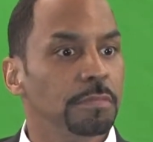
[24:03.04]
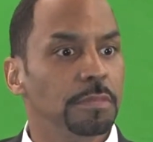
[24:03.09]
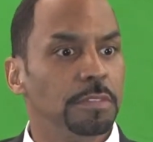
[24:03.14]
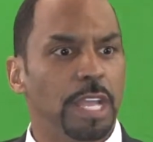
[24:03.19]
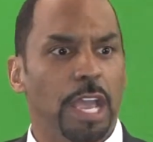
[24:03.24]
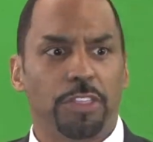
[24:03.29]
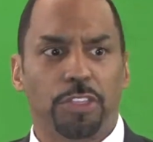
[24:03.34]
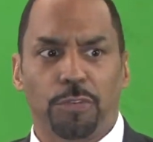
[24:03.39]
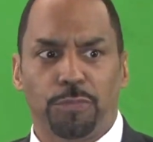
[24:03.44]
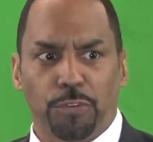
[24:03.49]

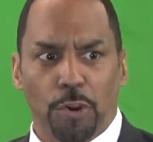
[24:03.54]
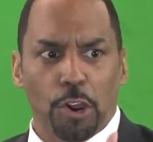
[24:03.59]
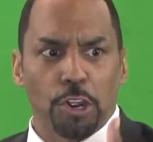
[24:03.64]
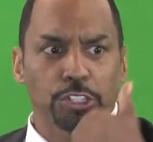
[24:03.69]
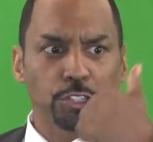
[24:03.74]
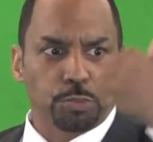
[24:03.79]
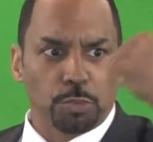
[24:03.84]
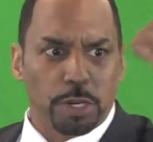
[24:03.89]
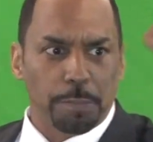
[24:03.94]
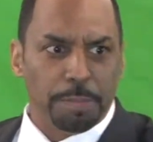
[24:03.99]
Now, the
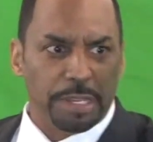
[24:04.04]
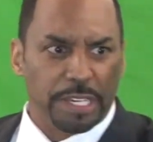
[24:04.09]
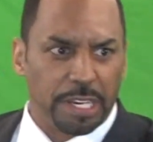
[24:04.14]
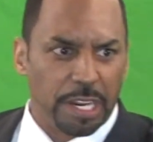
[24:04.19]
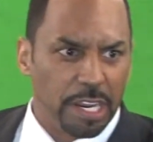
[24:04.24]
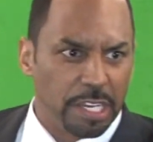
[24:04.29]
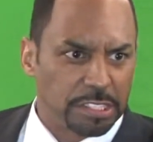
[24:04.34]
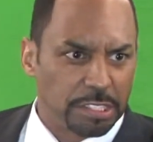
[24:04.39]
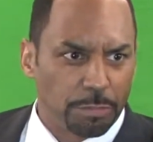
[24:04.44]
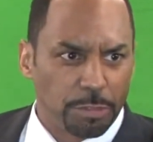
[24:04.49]
first one,
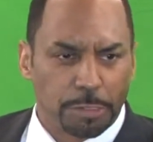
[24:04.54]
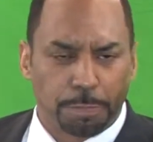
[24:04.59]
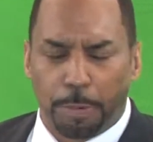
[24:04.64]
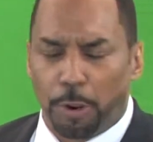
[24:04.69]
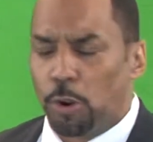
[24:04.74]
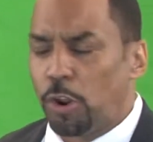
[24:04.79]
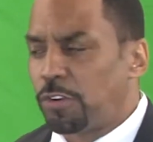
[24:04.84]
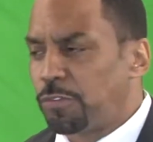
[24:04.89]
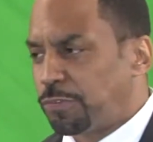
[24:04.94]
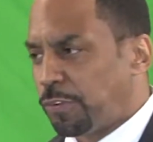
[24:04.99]
because it was
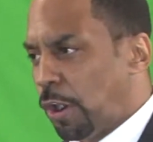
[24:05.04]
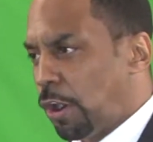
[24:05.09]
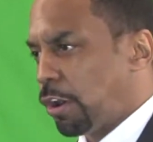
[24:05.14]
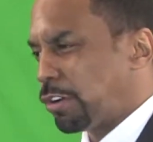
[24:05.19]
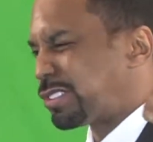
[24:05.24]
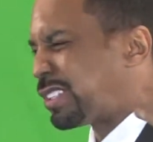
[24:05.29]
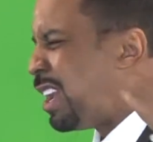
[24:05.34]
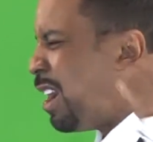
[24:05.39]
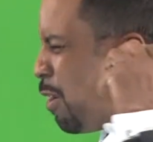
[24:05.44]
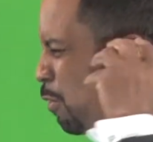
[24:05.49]
born
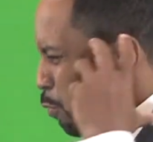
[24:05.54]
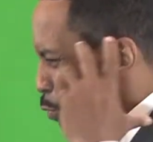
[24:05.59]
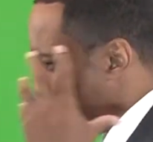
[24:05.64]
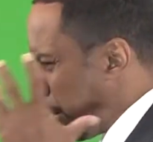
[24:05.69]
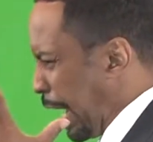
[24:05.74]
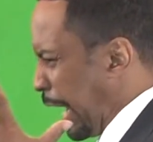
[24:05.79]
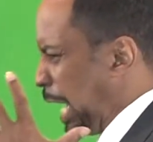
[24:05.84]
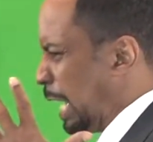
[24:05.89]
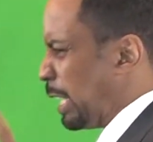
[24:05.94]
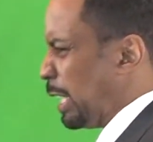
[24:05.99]
first,
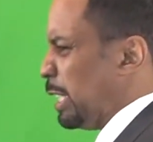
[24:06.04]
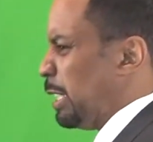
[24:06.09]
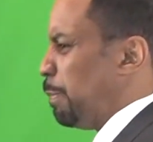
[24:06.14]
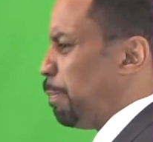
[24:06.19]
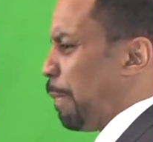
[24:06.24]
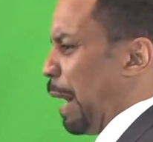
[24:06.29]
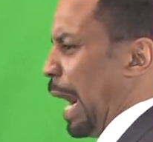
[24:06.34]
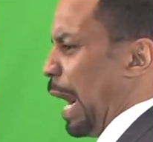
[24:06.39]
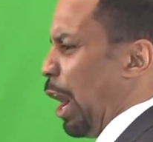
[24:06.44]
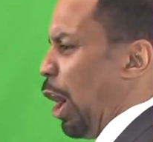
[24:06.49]
really,
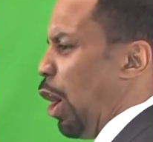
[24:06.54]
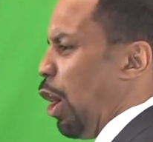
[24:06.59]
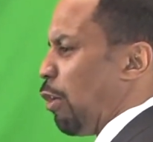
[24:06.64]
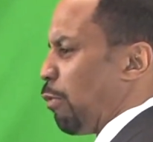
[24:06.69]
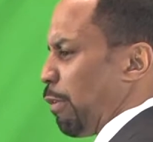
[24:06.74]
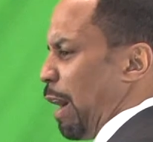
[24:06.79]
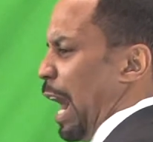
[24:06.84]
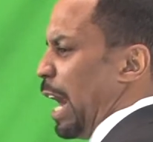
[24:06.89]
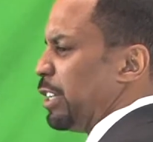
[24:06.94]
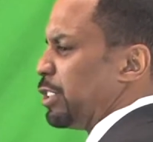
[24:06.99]
by
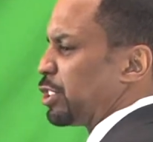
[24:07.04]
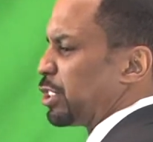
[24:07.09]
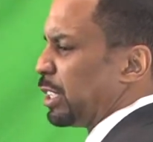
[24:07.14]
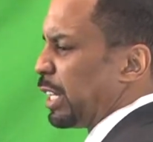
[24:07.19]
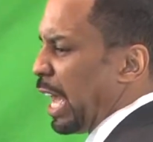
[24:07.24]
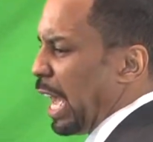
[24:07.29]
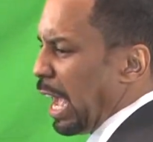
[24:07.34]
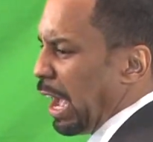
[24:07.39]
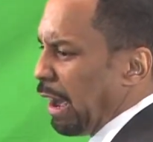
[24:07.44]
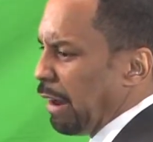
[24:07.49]
all rights, should
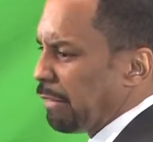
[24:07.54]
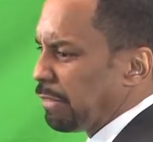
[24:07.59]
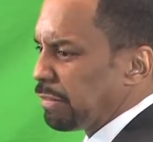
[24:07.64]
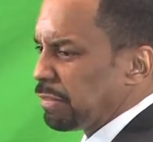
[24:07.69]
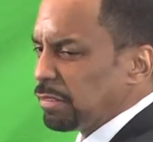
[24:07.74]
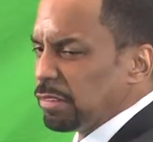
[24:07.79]
have